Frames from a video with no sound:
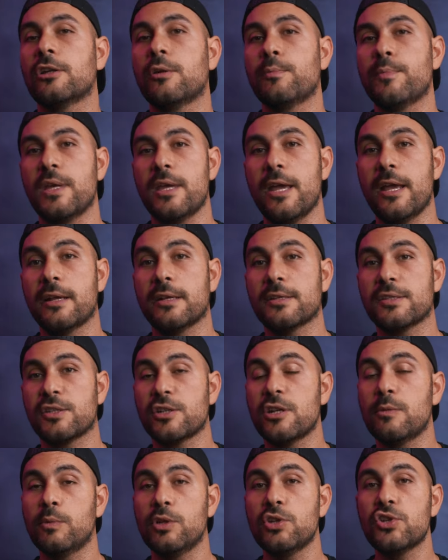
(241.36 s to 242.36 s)
gonna be
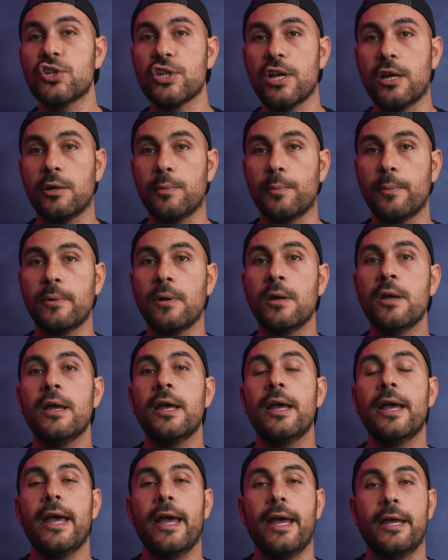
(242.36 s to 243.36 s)
extremely sharp
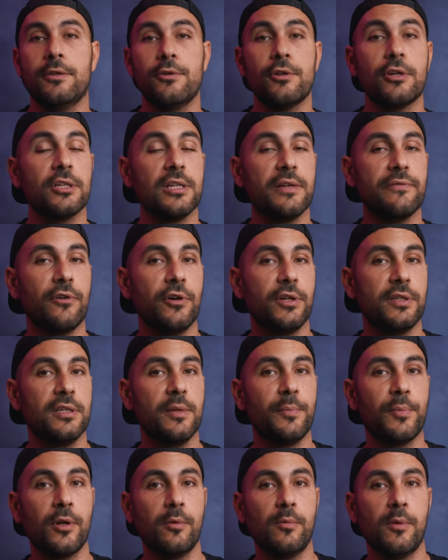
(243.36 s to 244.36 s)
and you're gonna avoid
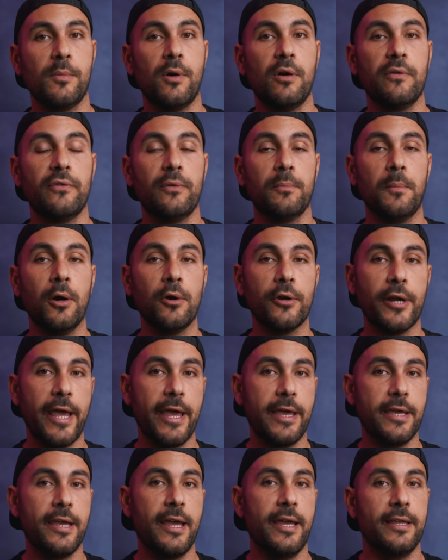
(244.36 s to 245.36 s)
the problem of
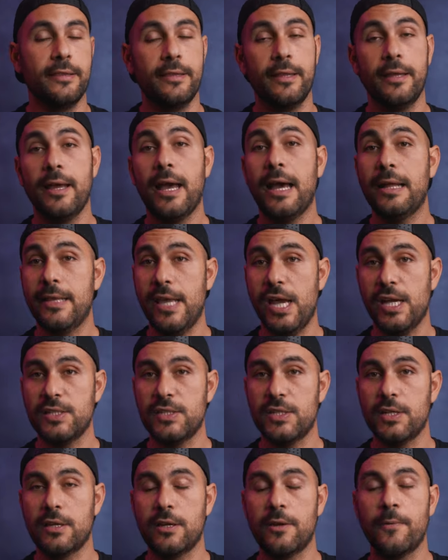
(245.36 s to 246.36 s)
moire and
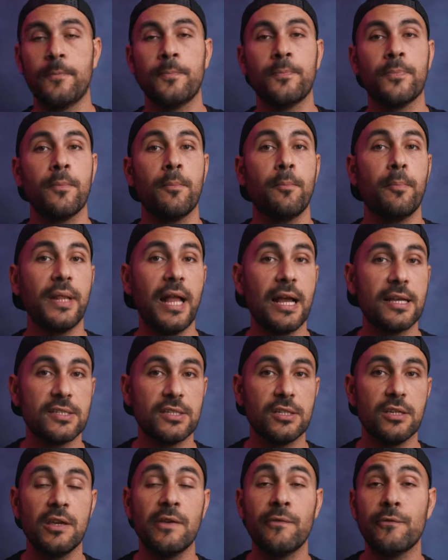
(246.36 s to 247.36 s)
aliasing.
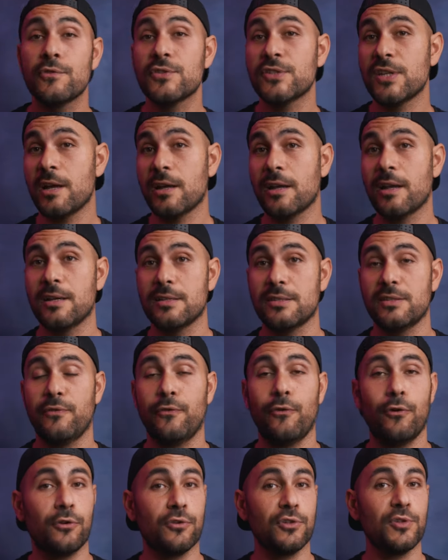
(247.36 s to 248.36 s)
Plus, if you suck as
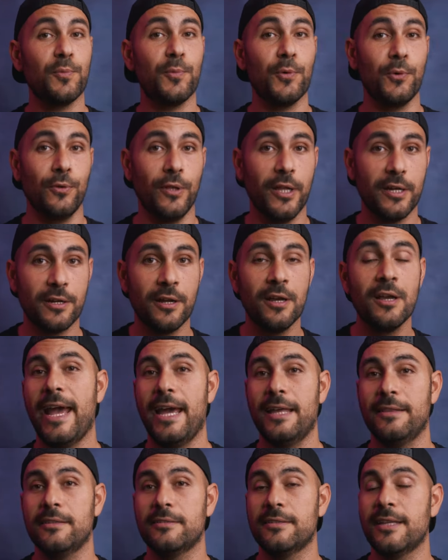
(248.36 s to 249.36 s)
focus puller
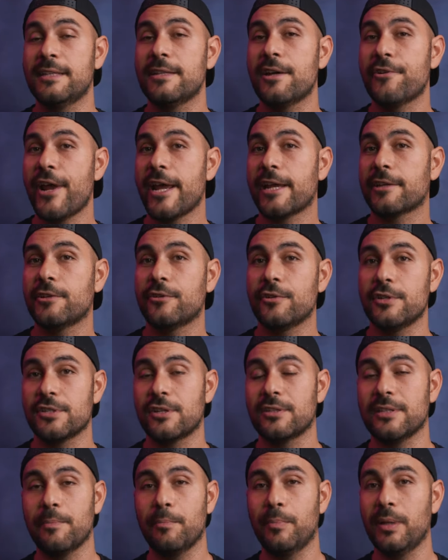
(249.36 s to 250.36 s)
and the director is
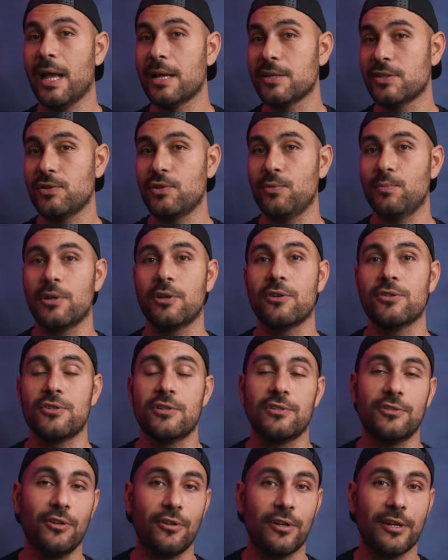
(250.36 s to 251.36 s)
gonna blast you because
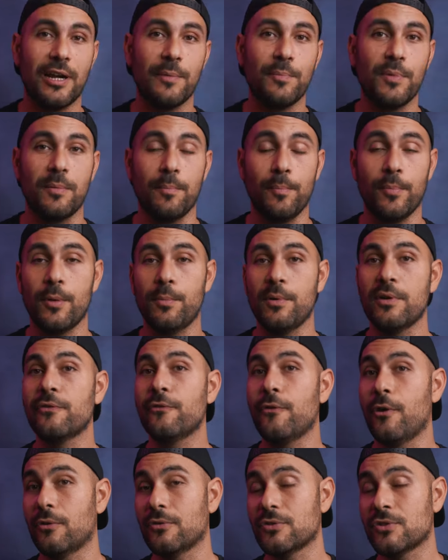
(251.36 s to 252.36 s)
you're not grabbing proper
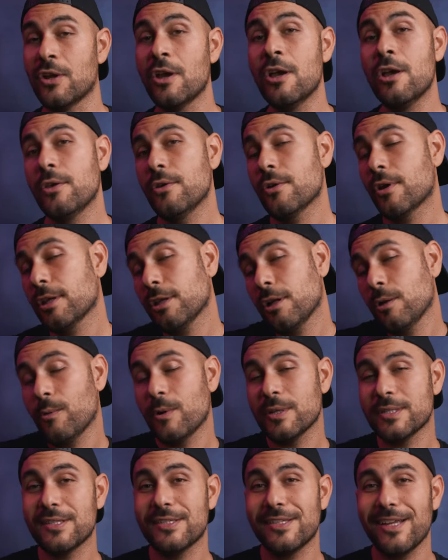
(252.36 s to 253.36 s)
focus, you can
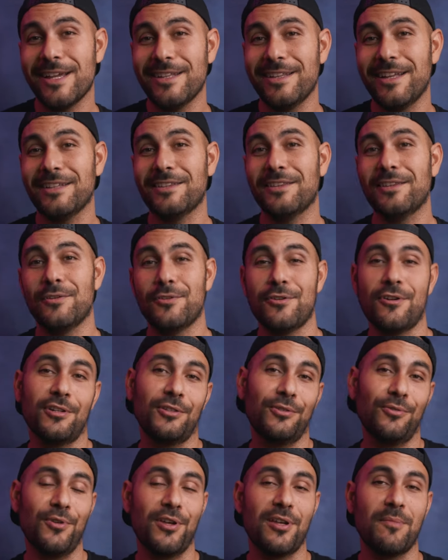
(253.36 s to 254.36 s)
always say that you're
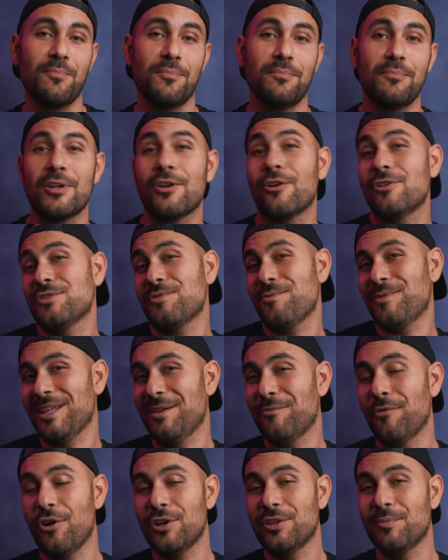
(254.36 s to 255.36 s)
doing because you wanna
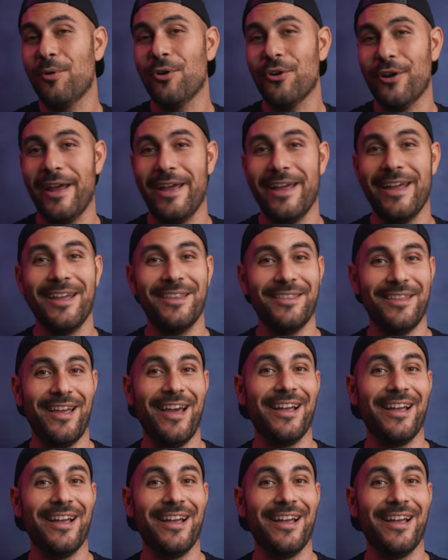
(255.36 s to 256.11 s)
avoid moire and